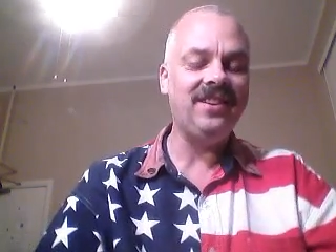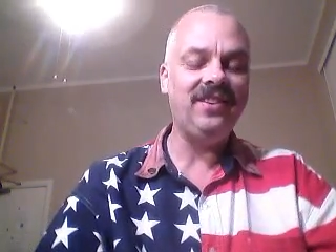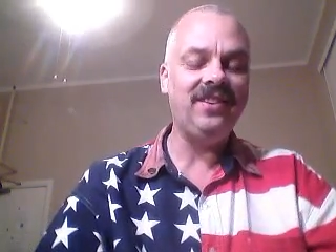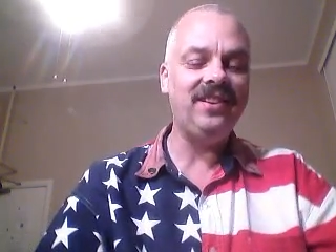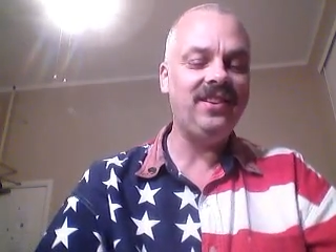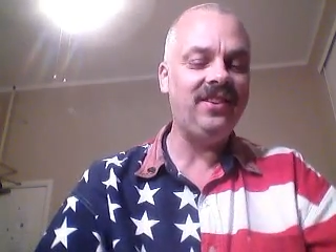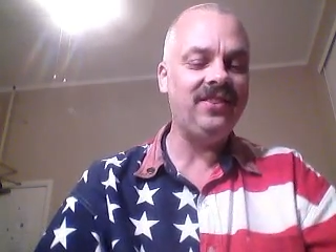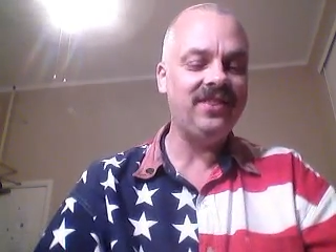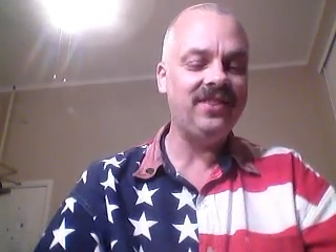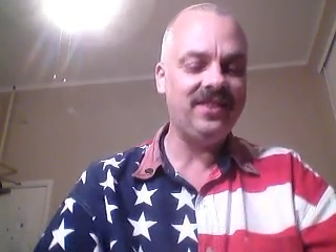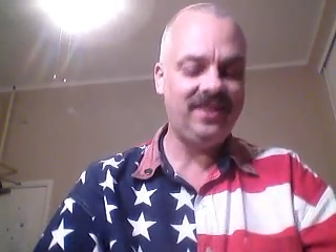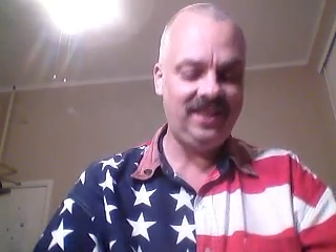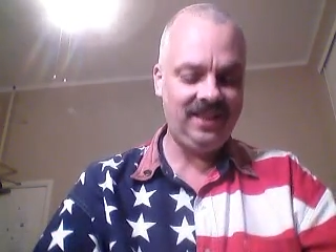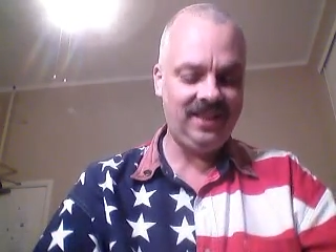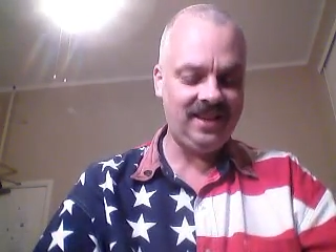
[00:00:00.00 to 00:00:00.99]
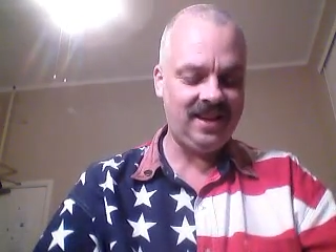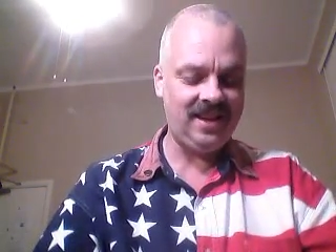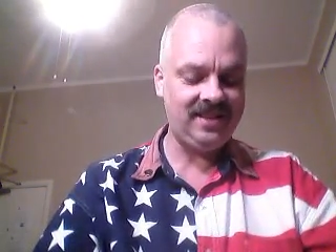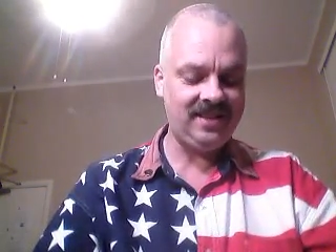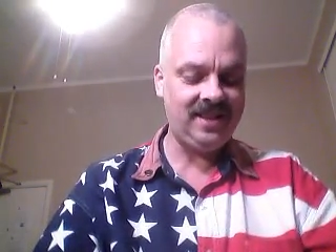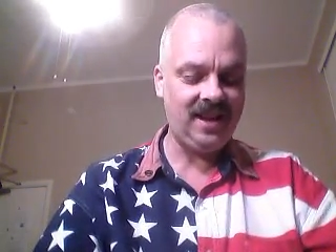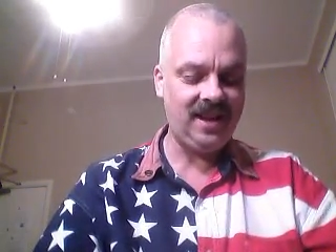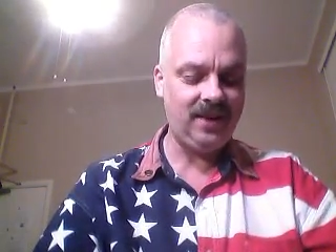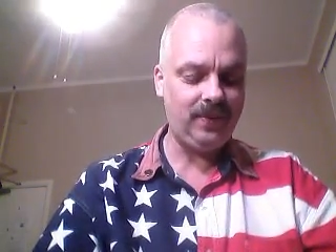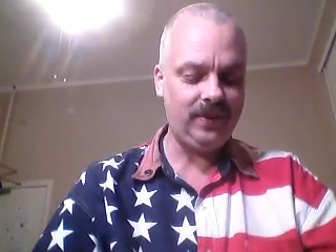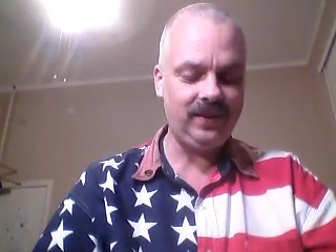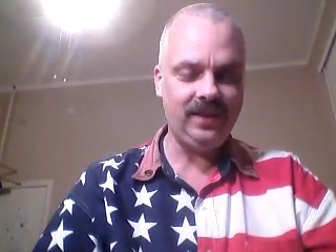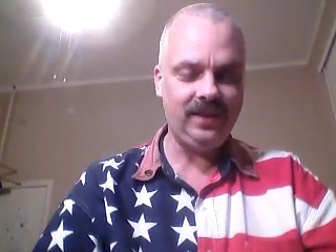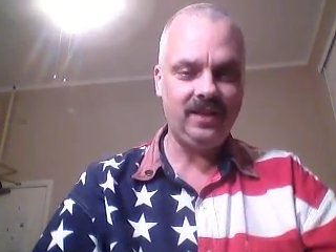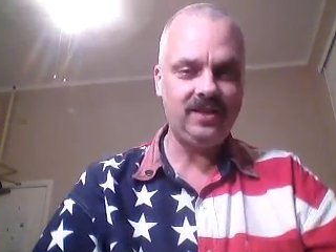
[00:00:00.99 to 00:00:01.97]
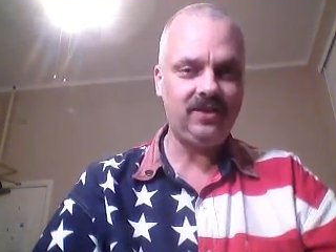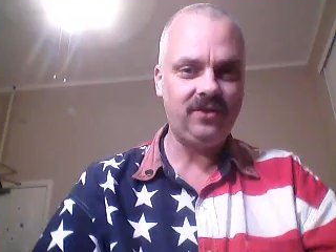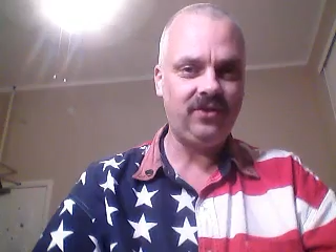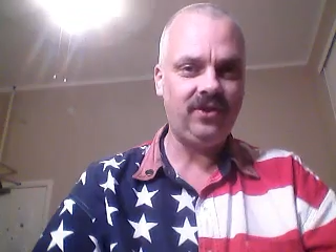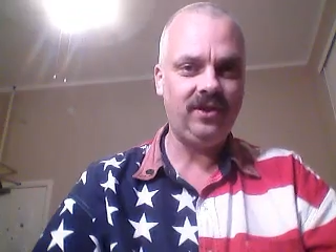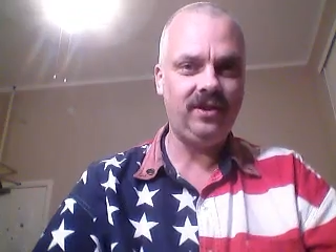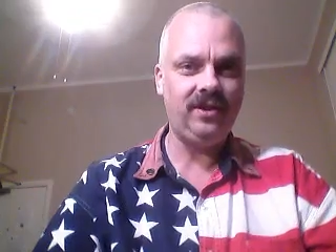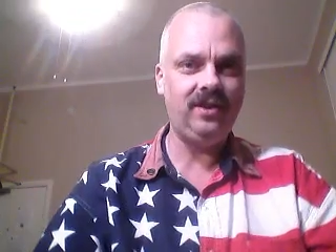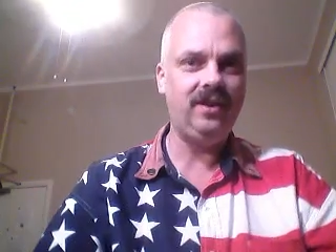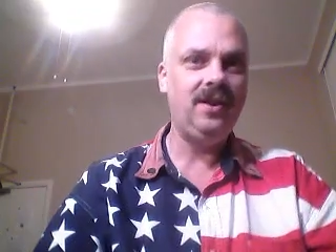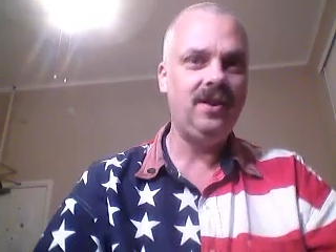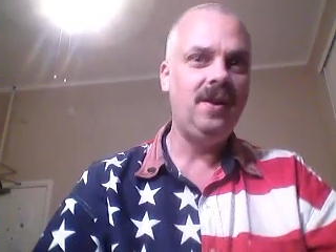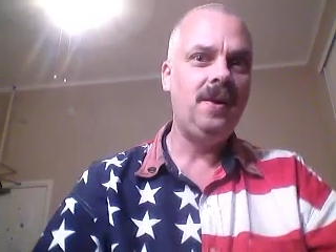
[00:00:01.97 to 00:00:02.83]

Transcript: going over the Thai word list for